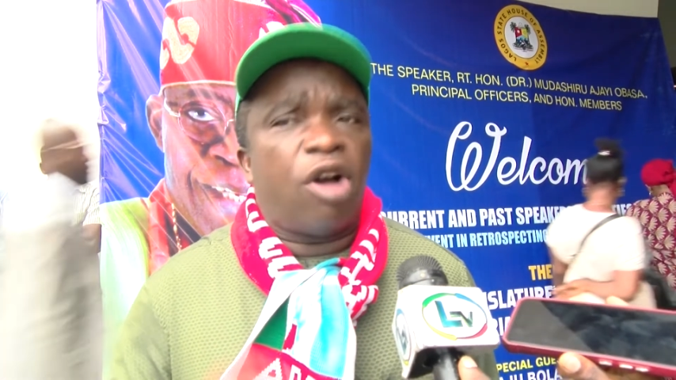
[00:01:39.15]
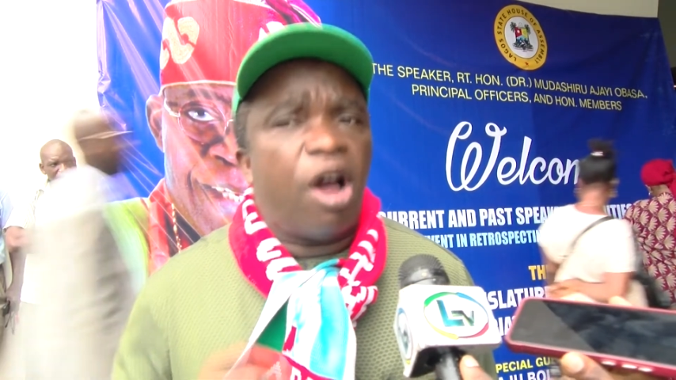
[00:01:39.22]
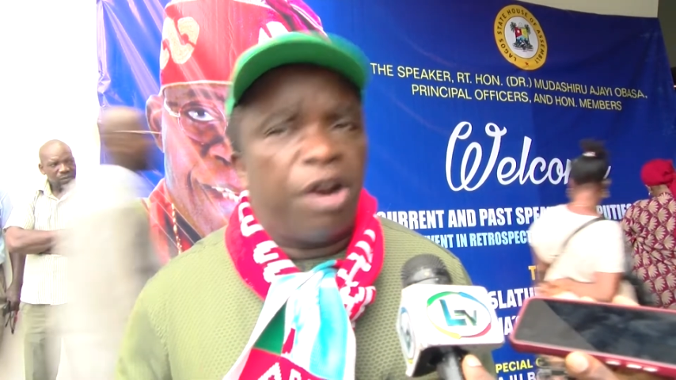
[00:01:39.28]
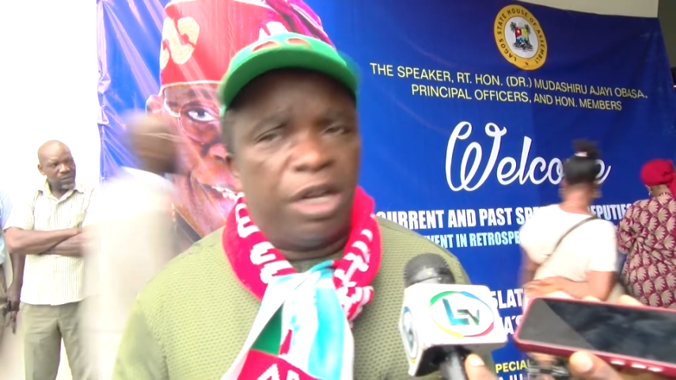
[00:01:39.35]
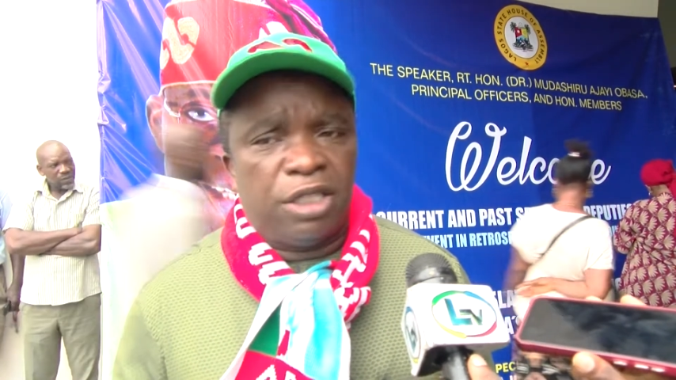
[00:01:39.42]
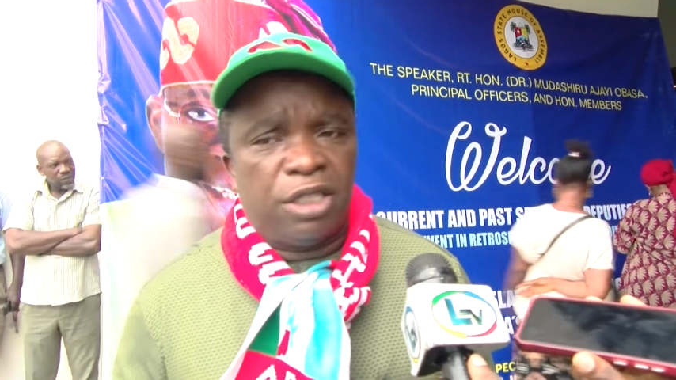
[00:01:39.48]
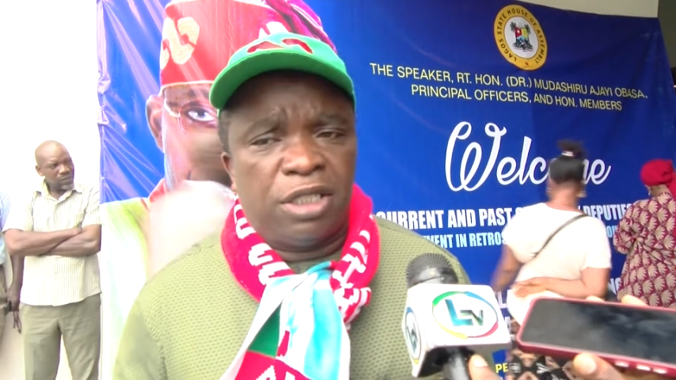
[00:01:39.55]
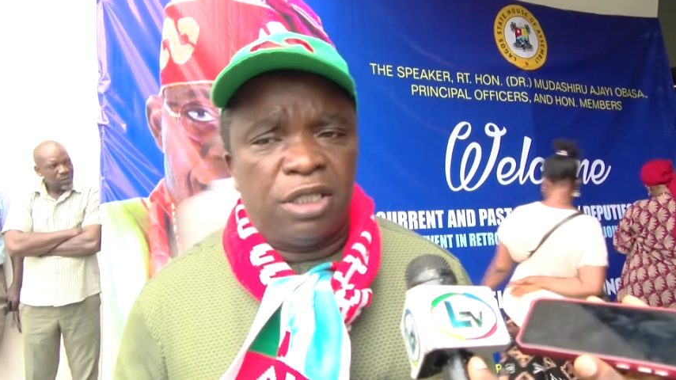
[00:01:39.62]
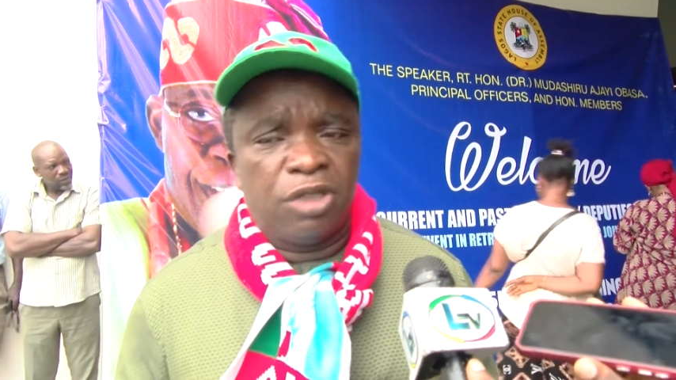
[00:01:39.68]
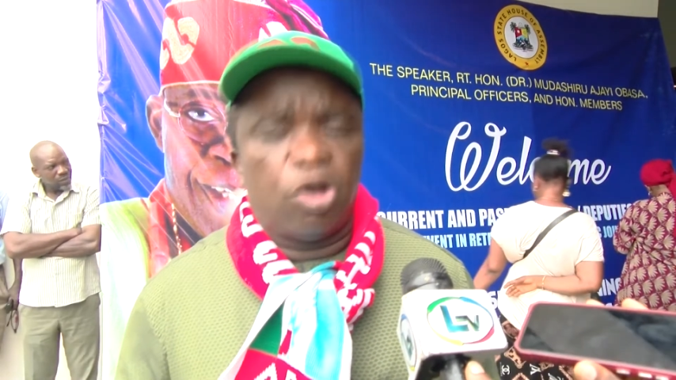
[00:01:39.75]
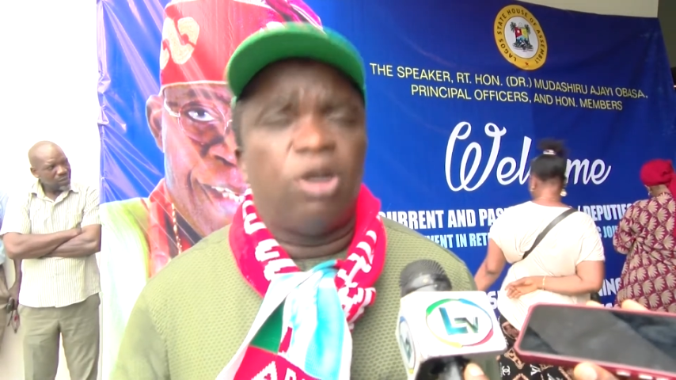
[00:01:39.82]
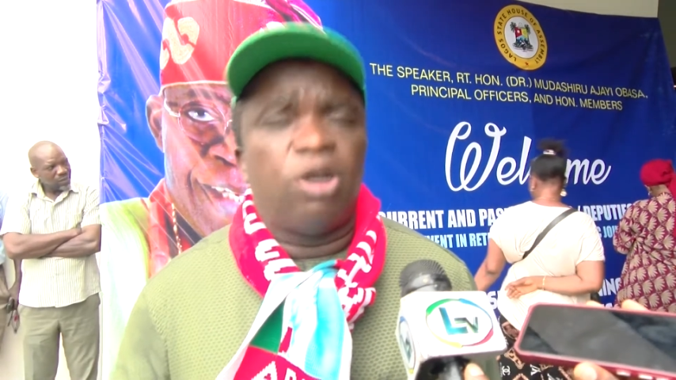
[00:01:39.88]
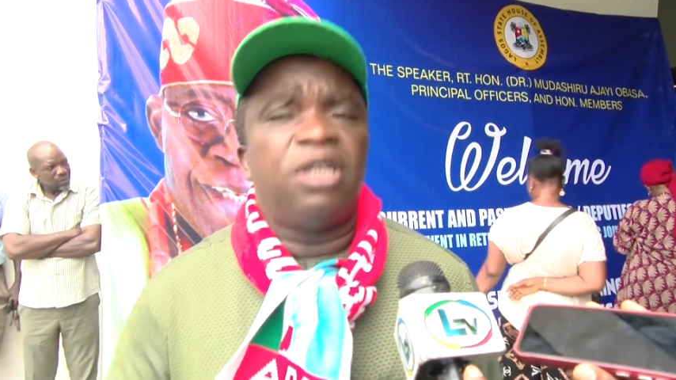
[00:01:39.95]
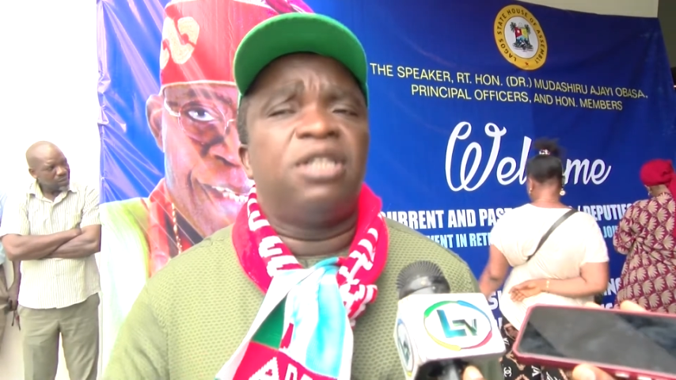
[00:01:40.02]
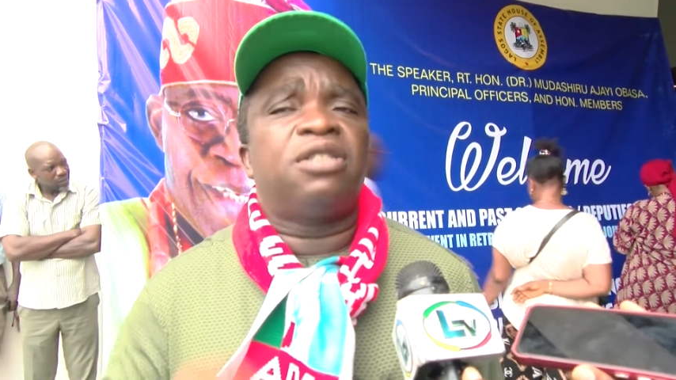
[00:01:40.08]
courage
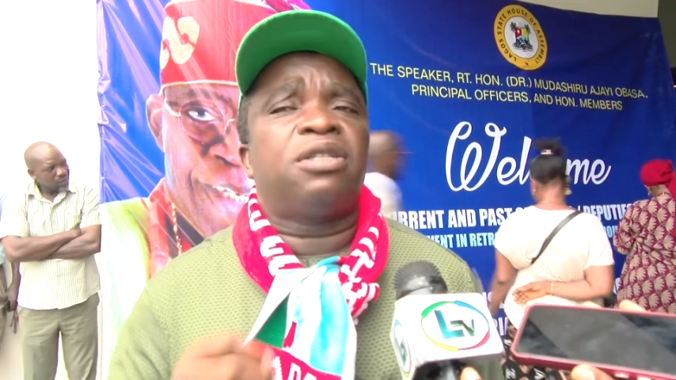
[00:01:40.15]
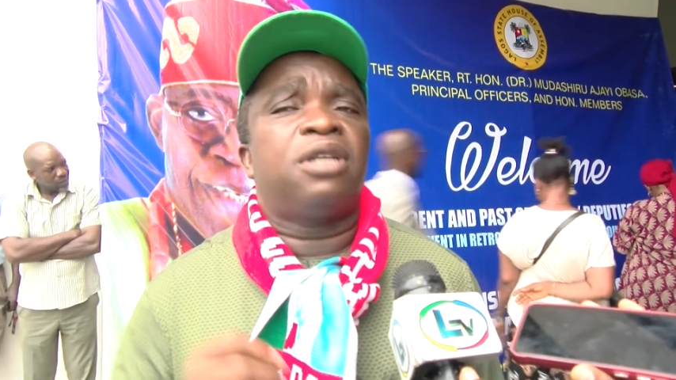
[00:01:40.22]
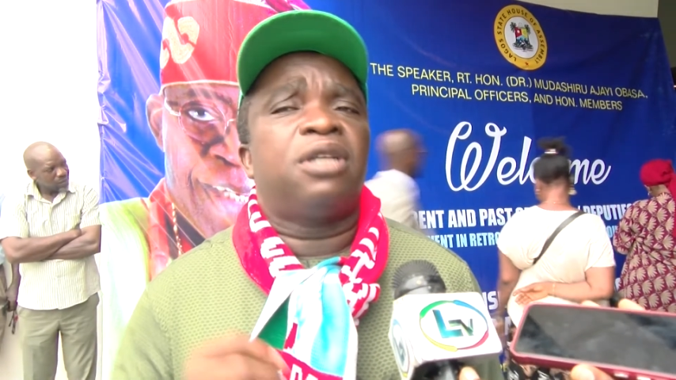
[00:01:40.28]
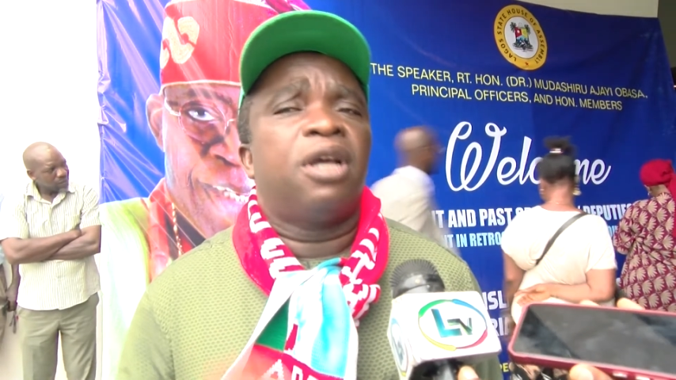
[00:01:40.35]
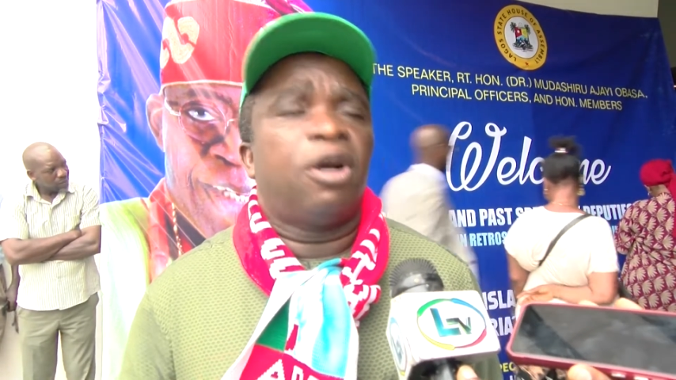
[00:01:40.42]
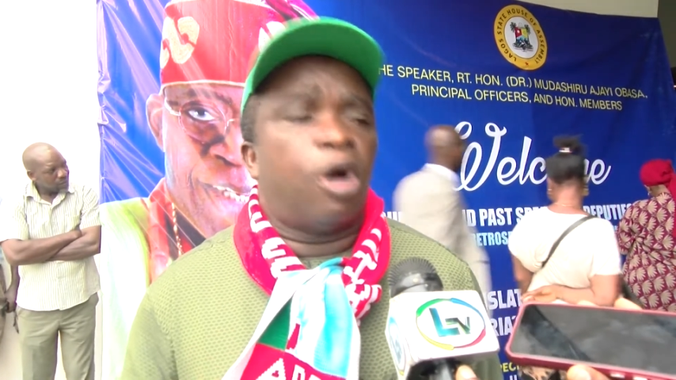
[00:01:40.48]
to lead this